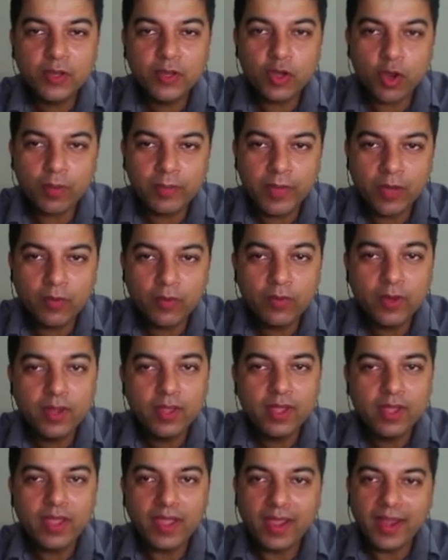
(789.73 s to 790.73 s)
top down
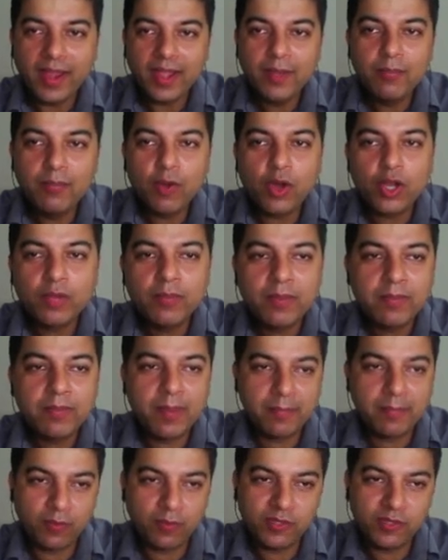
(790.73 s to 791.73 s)
and bottom up
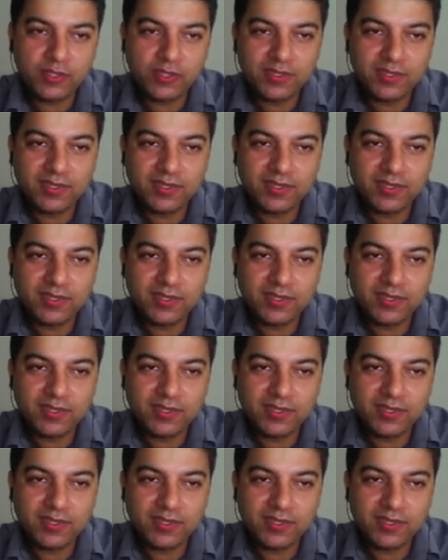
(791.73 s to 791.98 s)
approach.